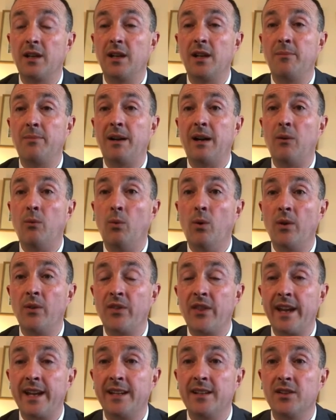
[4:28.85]
about
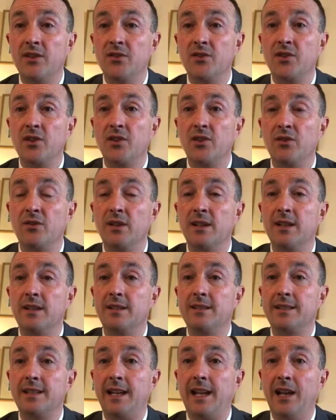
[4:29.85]
what they can do
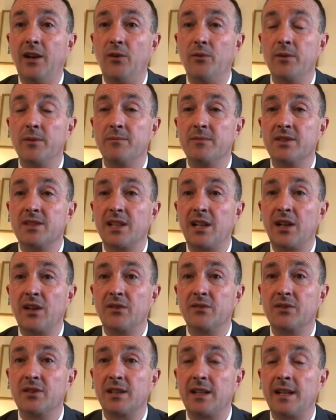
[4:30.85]
to help
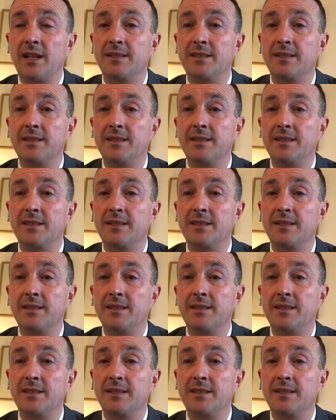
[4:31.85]
themselves